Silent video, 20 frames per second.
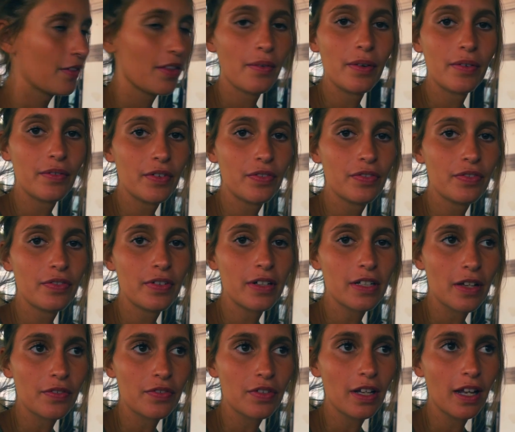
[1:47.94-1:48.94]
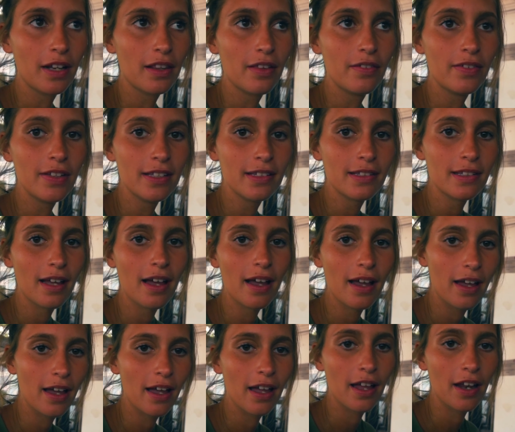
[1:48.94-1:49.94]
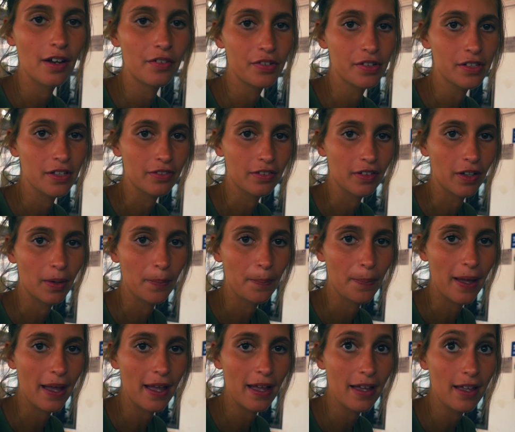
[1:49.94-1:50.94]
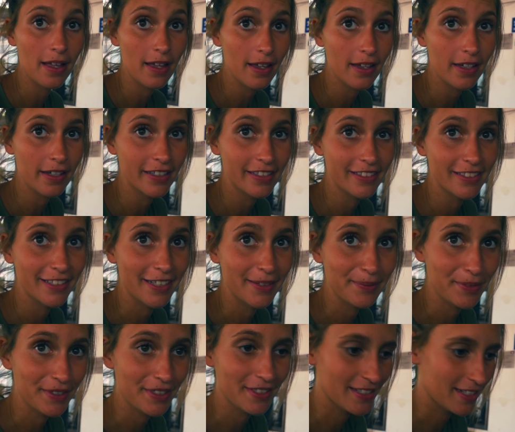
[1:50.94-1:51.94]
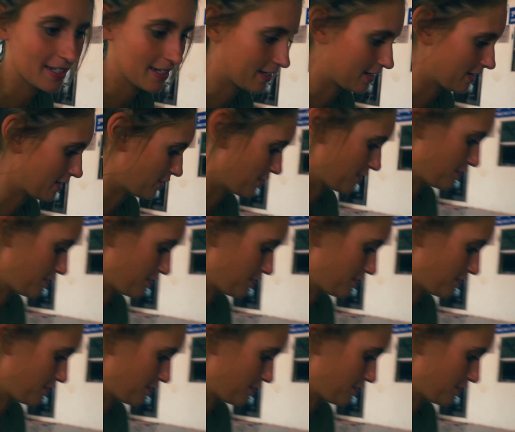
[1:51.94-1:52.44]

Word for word: they went to have to get the visa and we're just gonna pay and I'm gonna take care